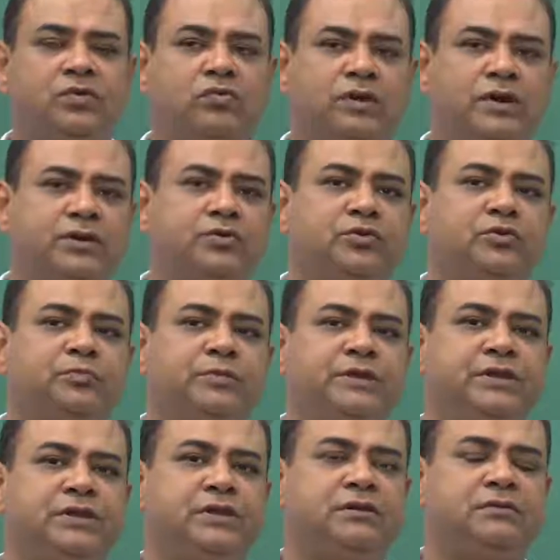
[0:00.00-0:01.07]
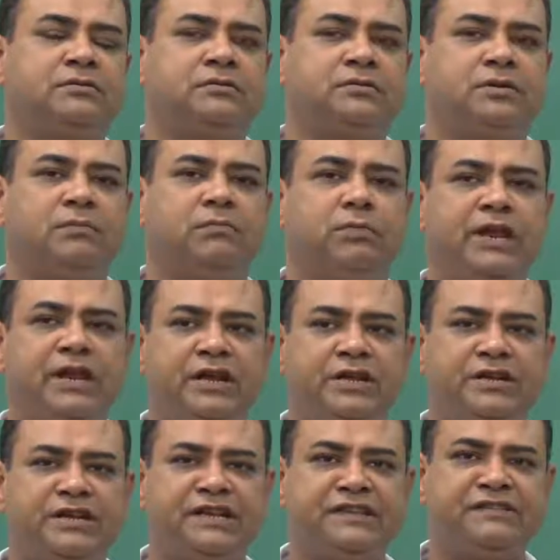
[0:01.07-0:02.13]
what could be the planar
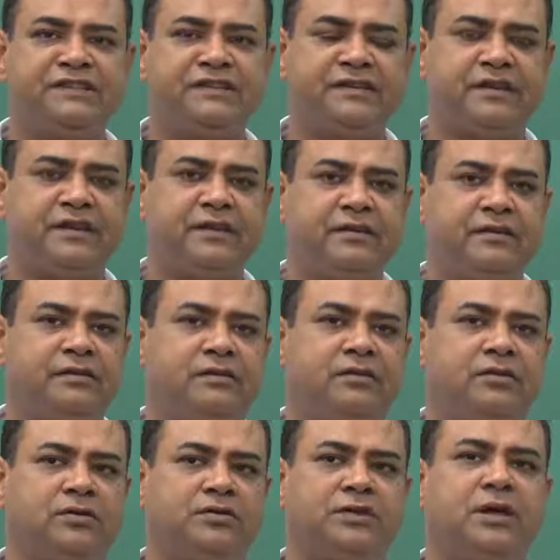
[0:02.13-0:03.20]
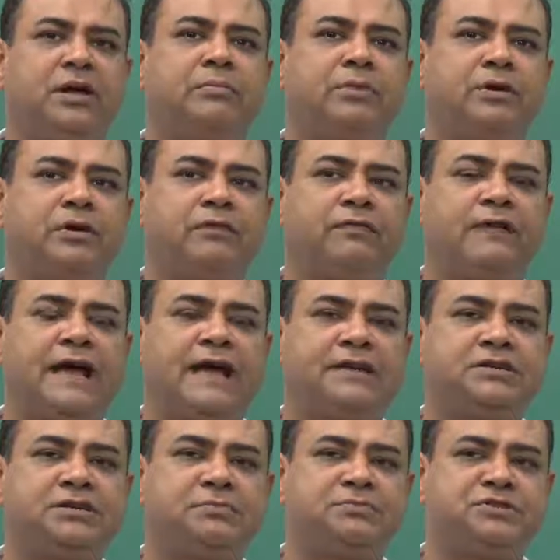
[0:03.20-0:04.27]
density or the number of
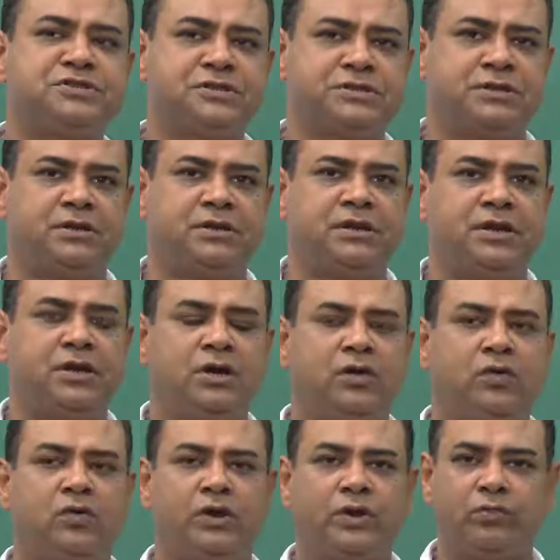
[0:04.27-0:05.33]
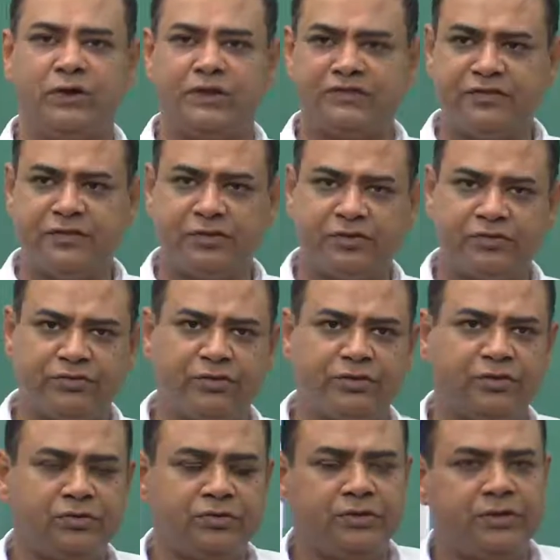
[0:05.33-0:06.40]
atoms on
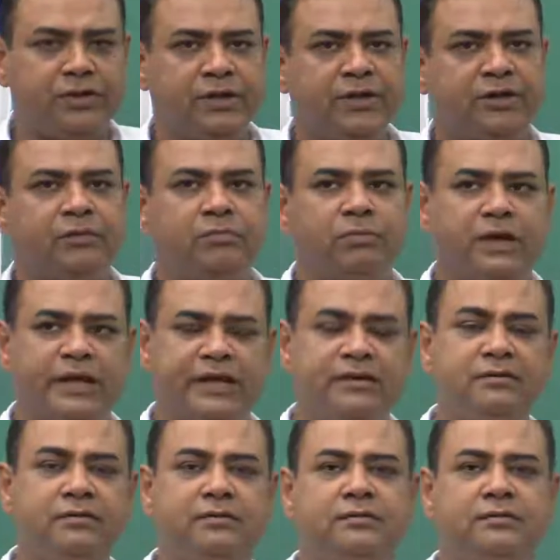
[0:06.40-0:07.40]
100 plane,